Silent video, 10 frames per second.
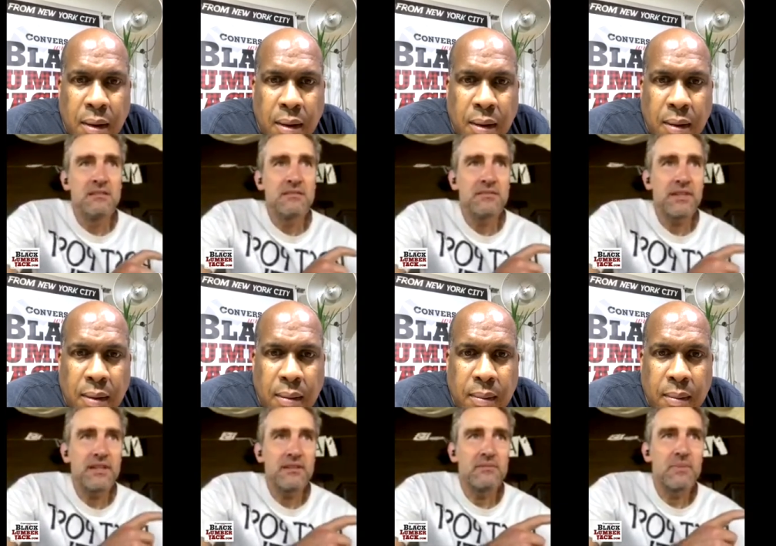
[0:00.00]

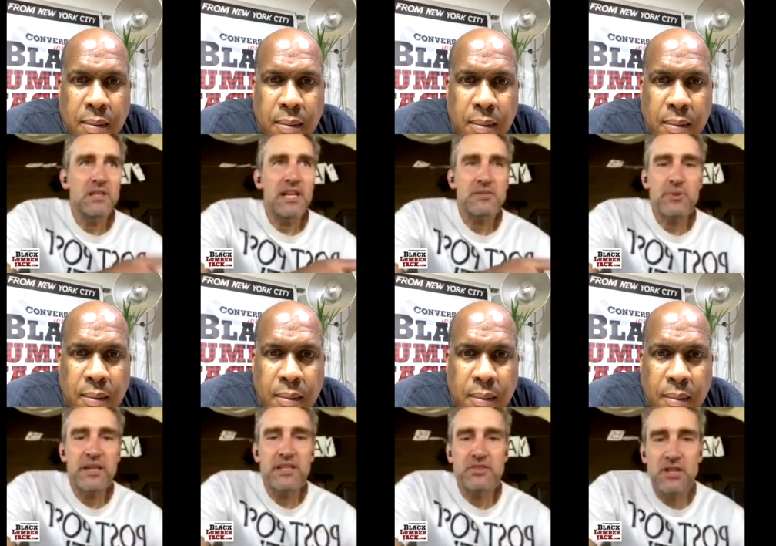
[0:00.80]
Speaker 1: they our last
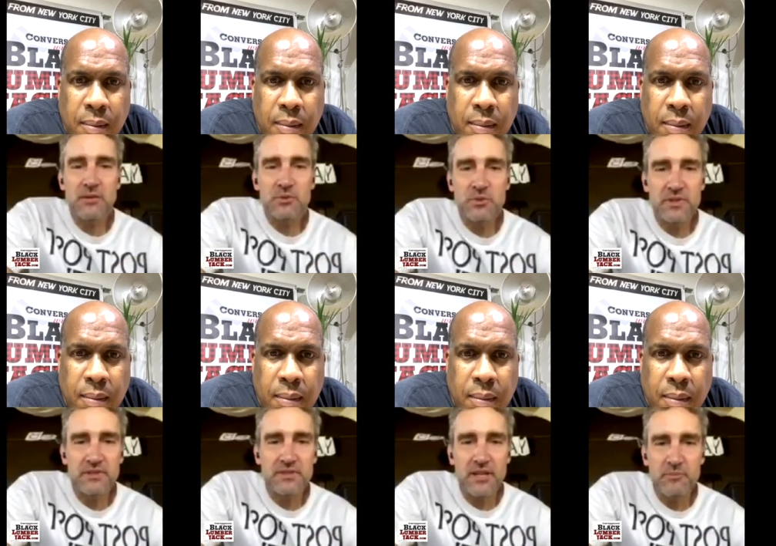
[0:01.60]
painting job was with
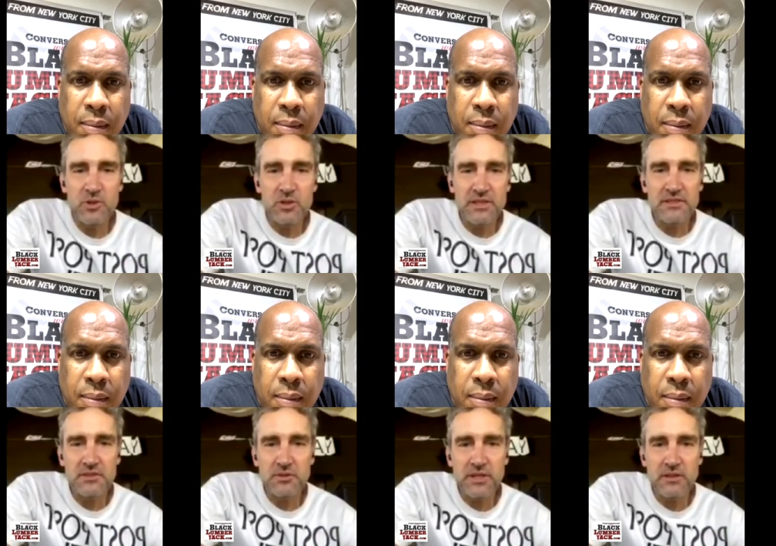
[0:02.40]
Ted Muehling's
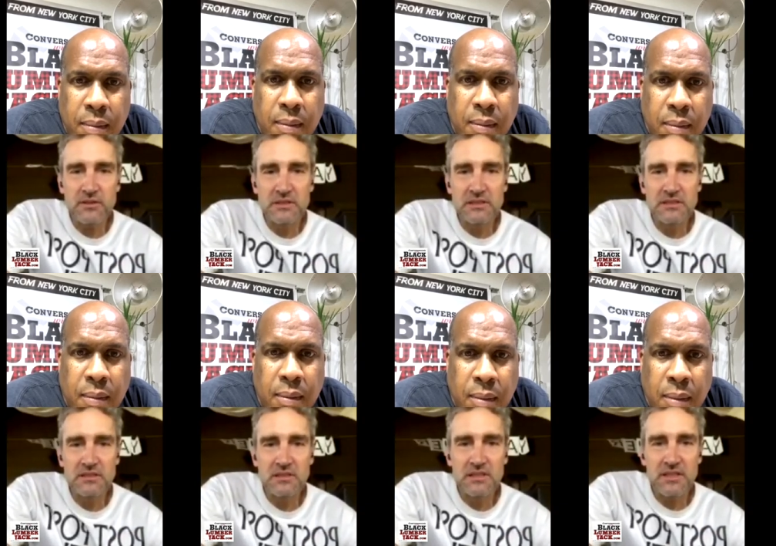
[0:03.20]
studio.
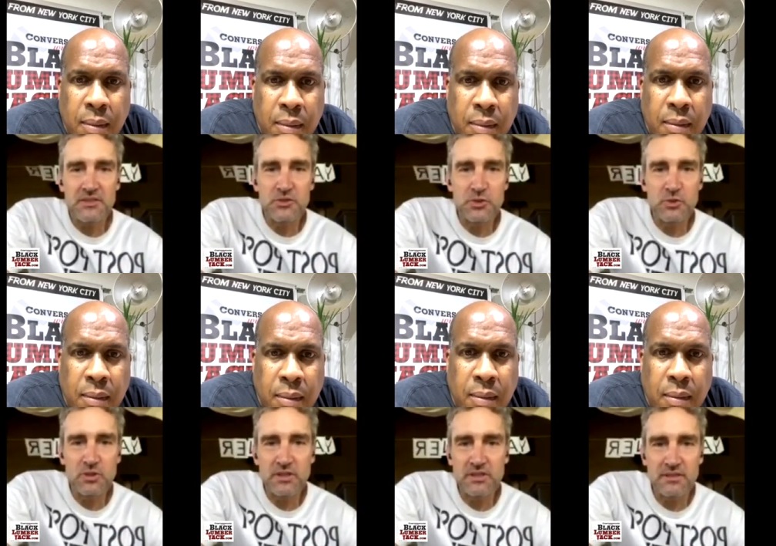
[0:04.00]
He's a jeweler, a